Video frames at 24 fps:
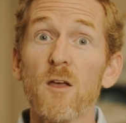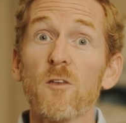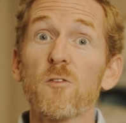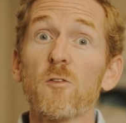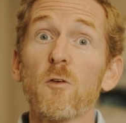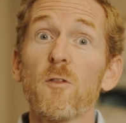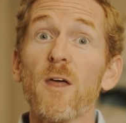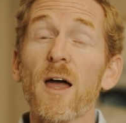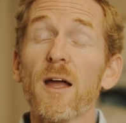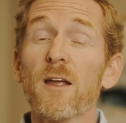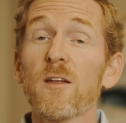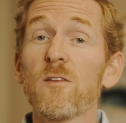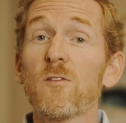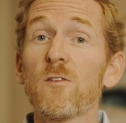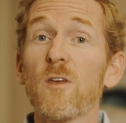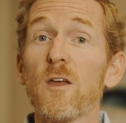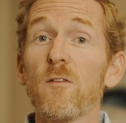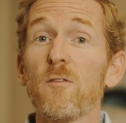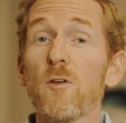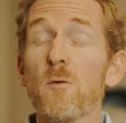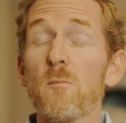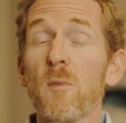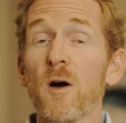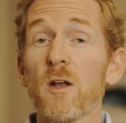So that can
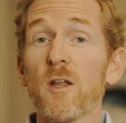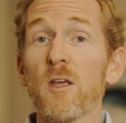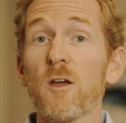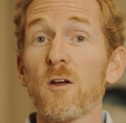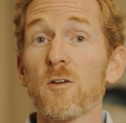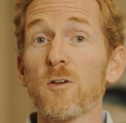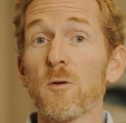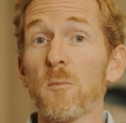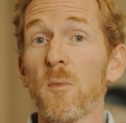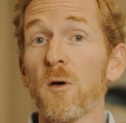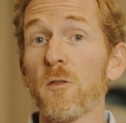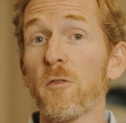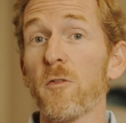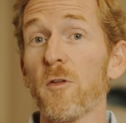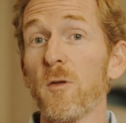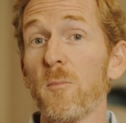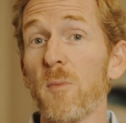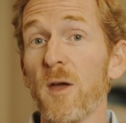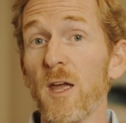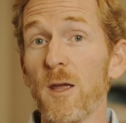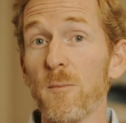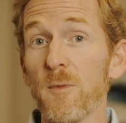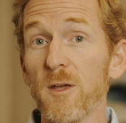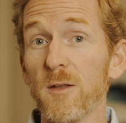save you money on your monthly
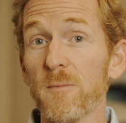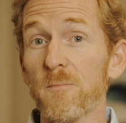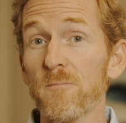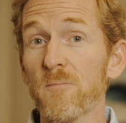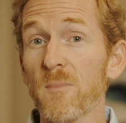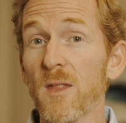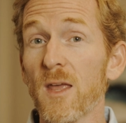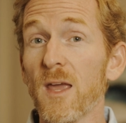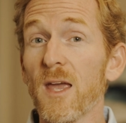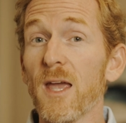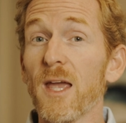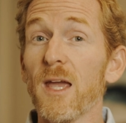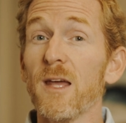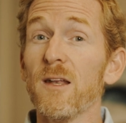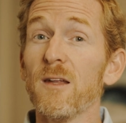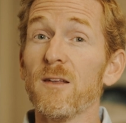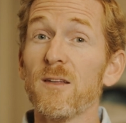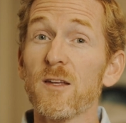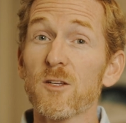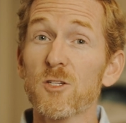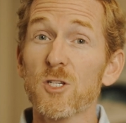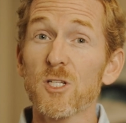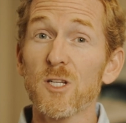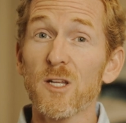payment. In
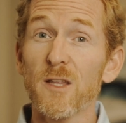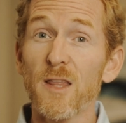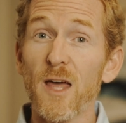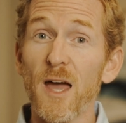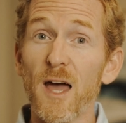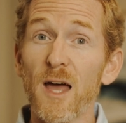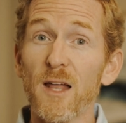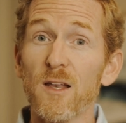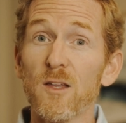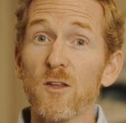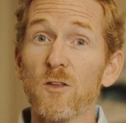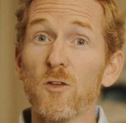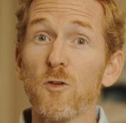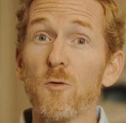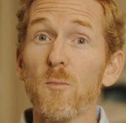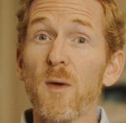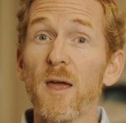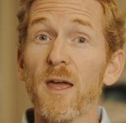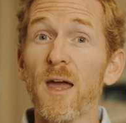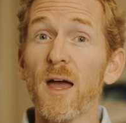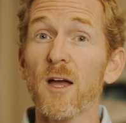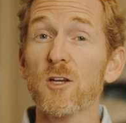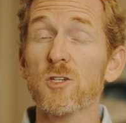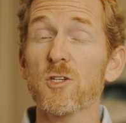addition to that, you
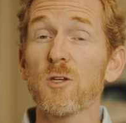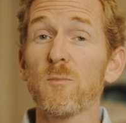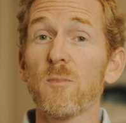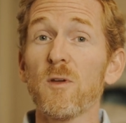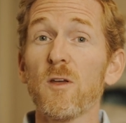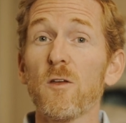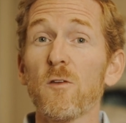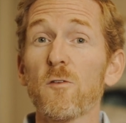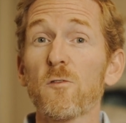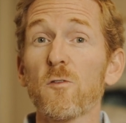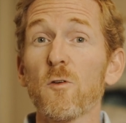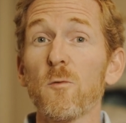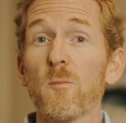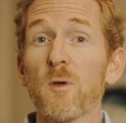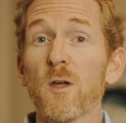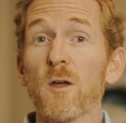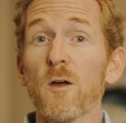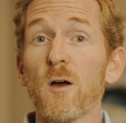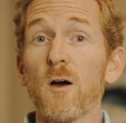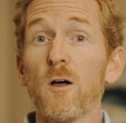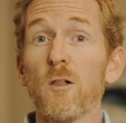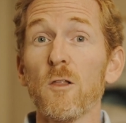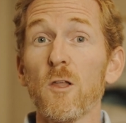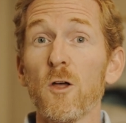may actually be
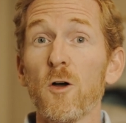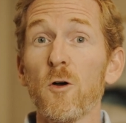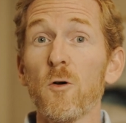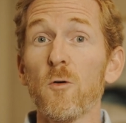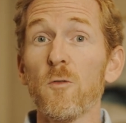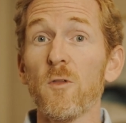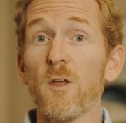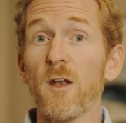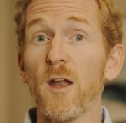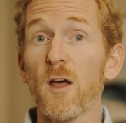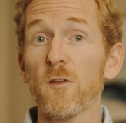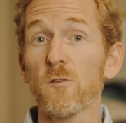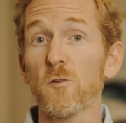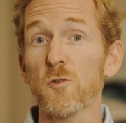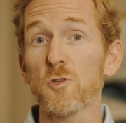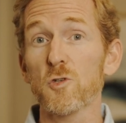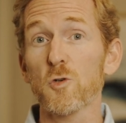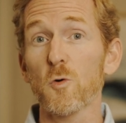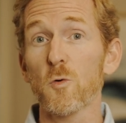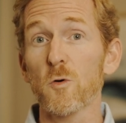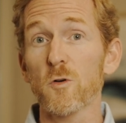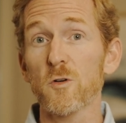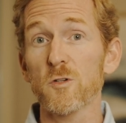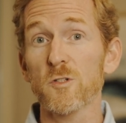assuming a loan that has a
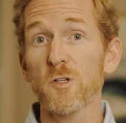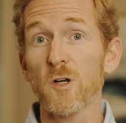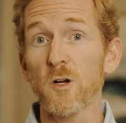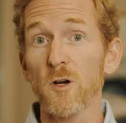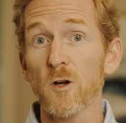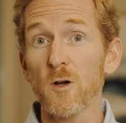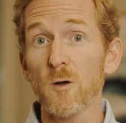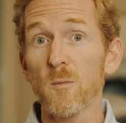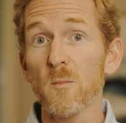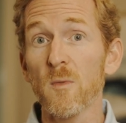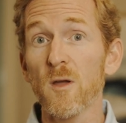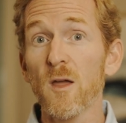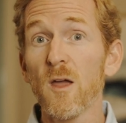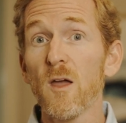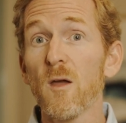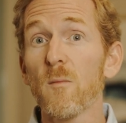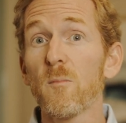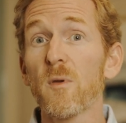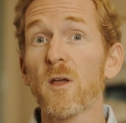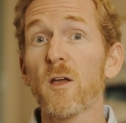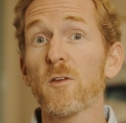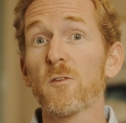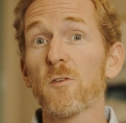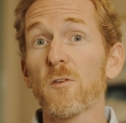shorter term
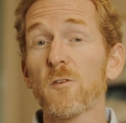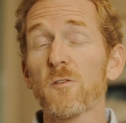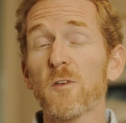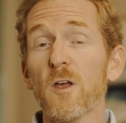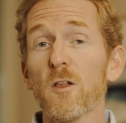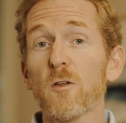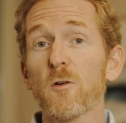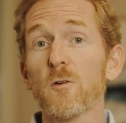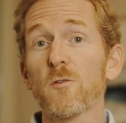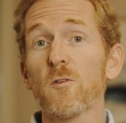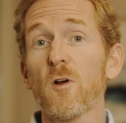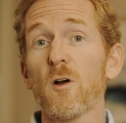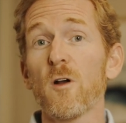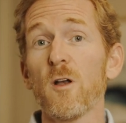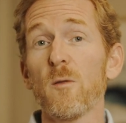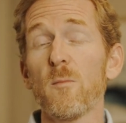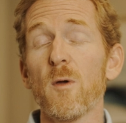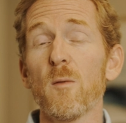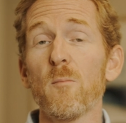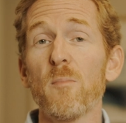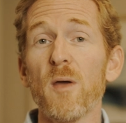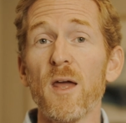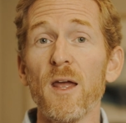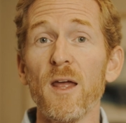because the seller's already
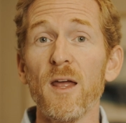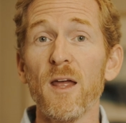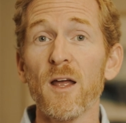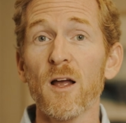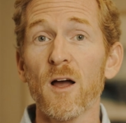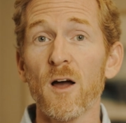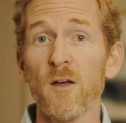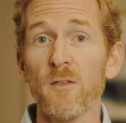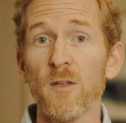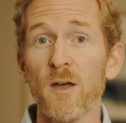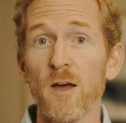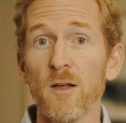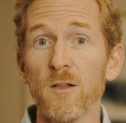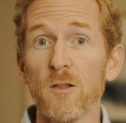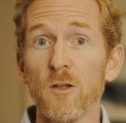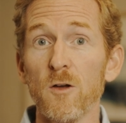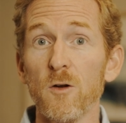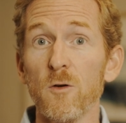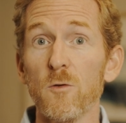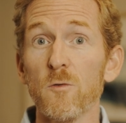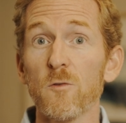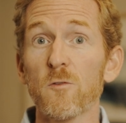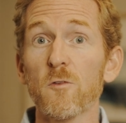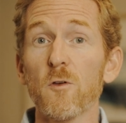been paying on that
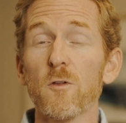loan.